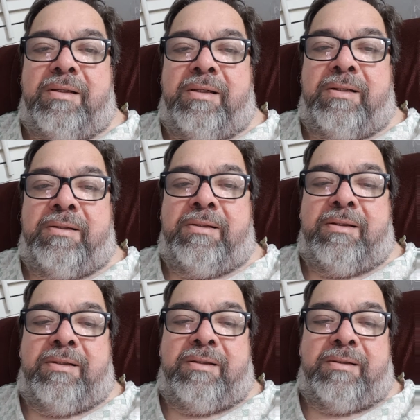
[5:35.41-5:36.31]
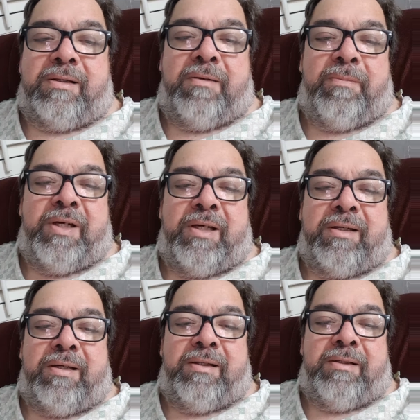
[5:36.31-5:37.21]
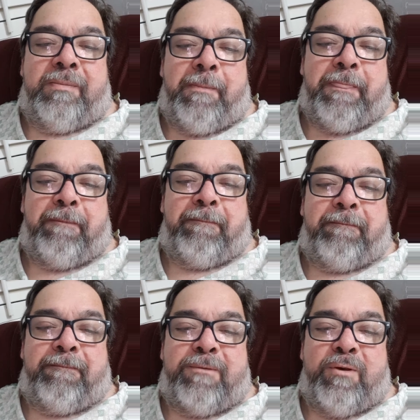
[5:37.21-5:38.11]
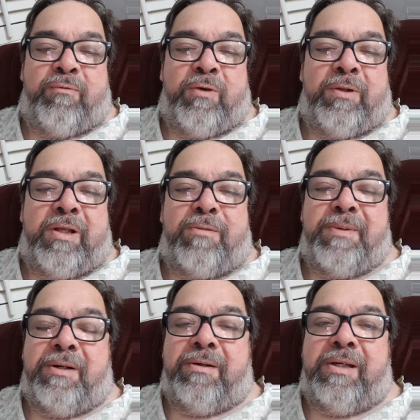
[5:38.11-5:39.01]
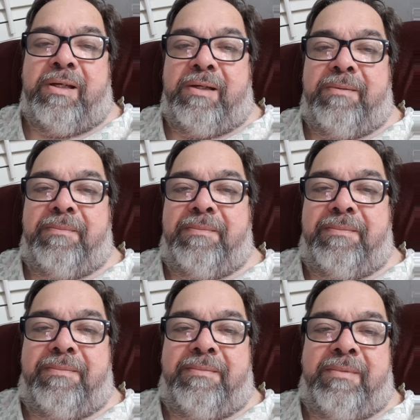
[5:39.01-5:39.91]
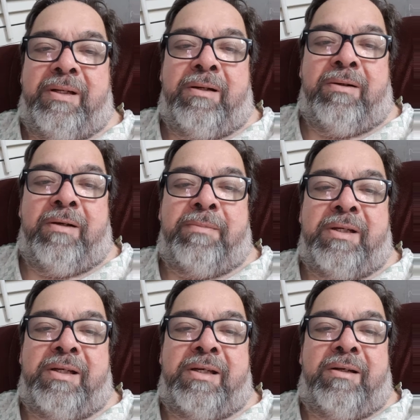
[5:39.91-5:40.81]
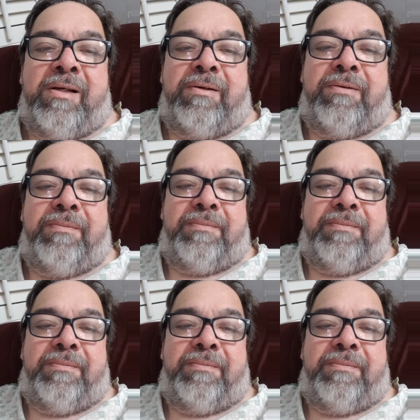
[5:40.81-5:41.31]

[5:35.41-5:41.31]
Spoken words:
and come back. And so far, that's been our day. And I'll update again later.